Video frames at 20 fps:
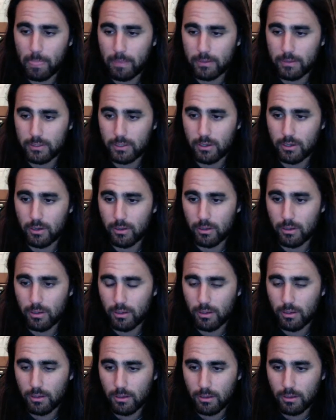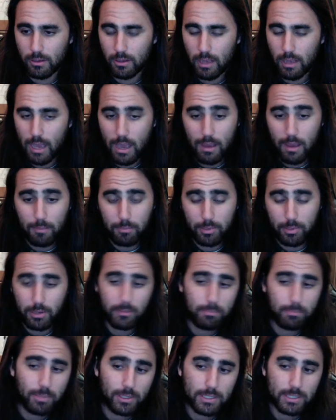So
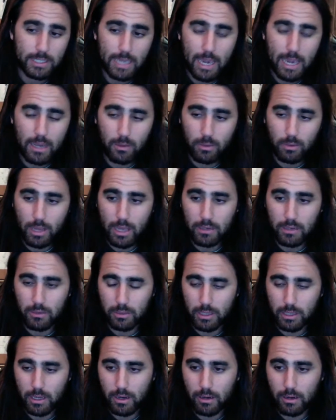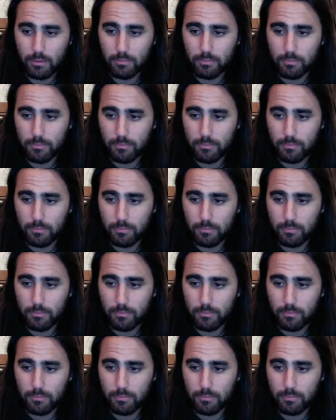personally, I don't care.